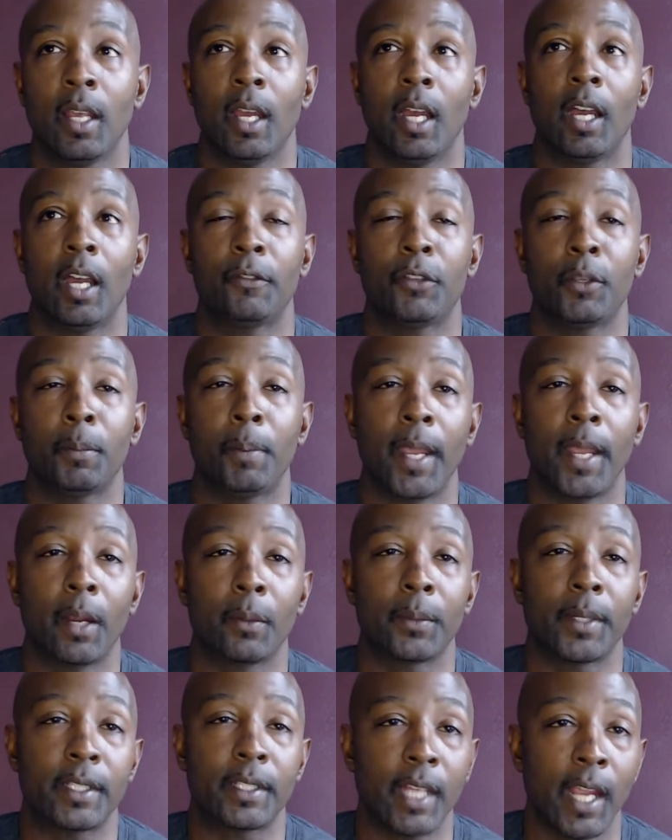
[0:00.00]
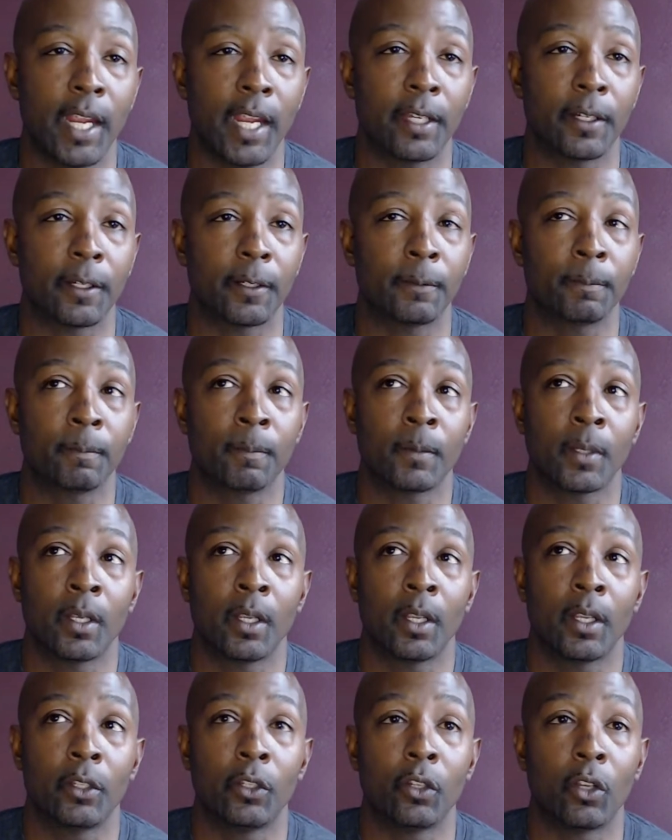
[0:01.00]
If you pay a retainer,
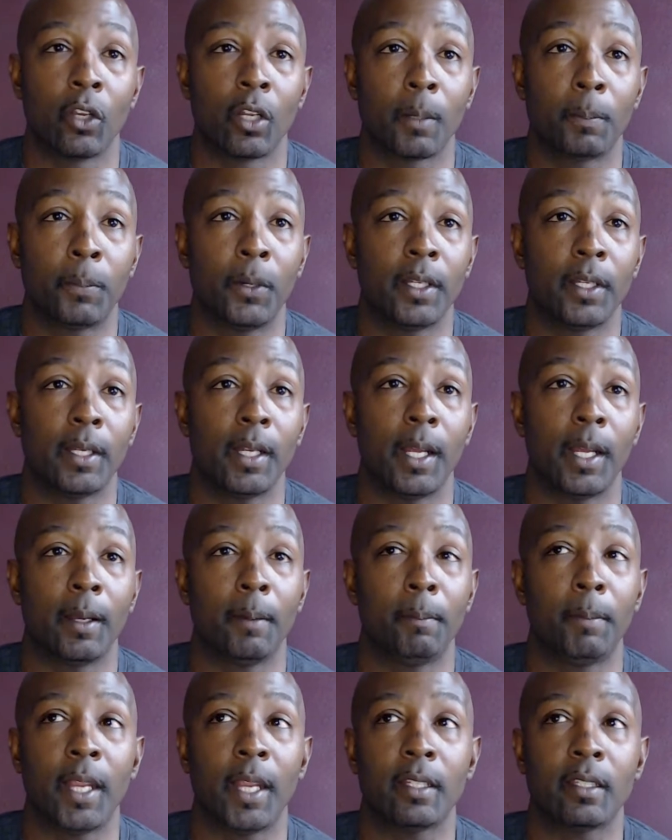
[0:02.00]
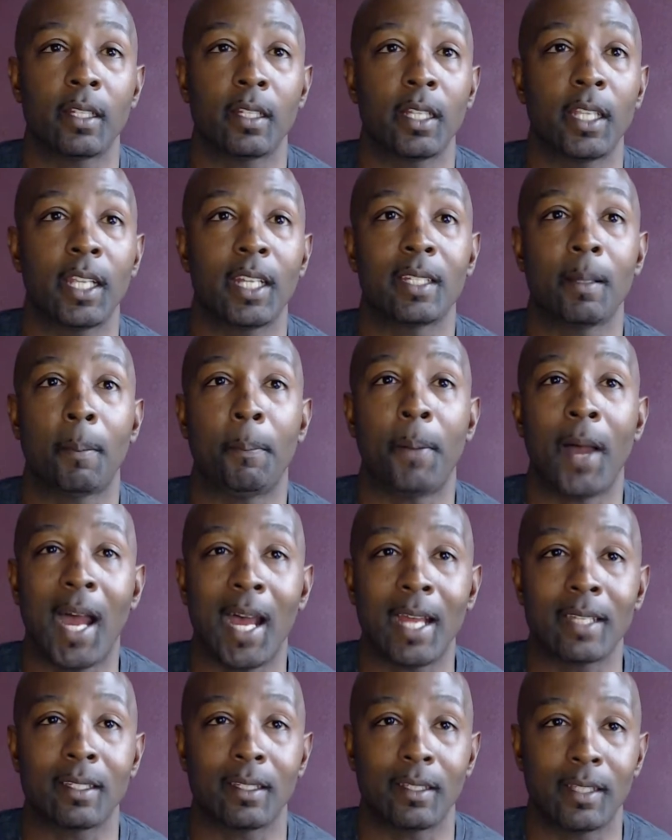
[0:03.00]
you're going to put basically a
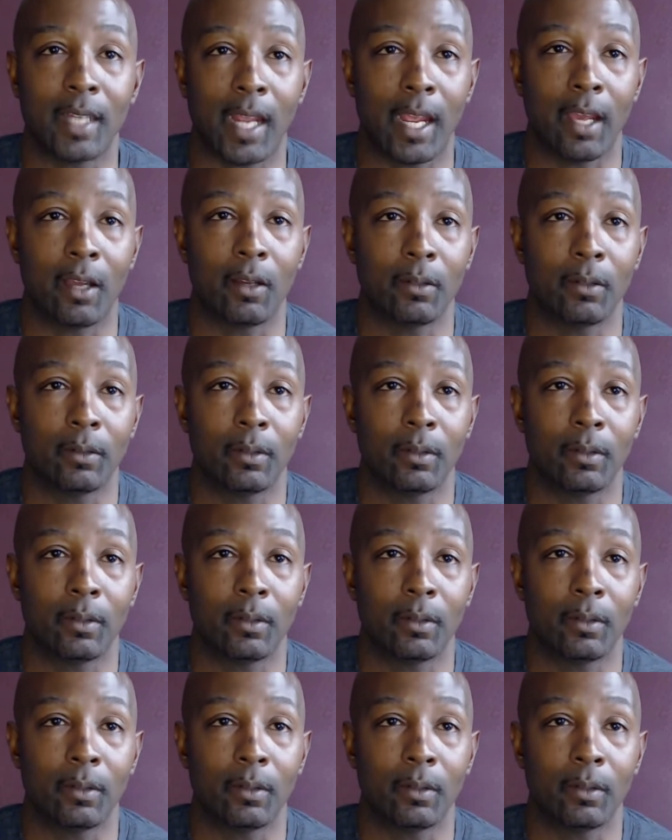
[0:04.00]
deposit down.